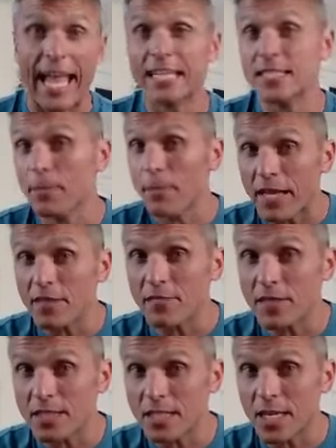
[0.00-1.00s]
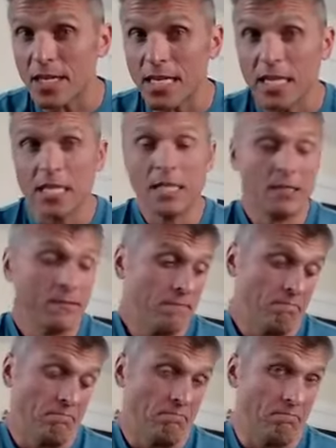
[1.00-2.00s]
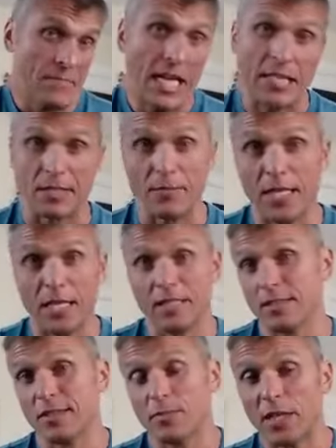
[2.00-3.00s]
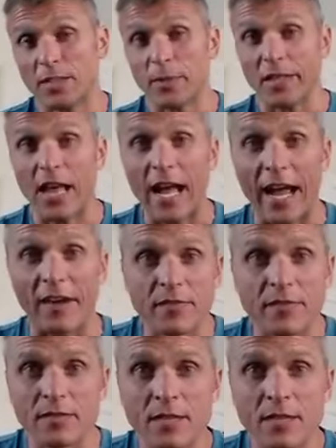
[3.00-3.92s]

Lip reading: and a beneficiary, that to me, it just makes me laugh.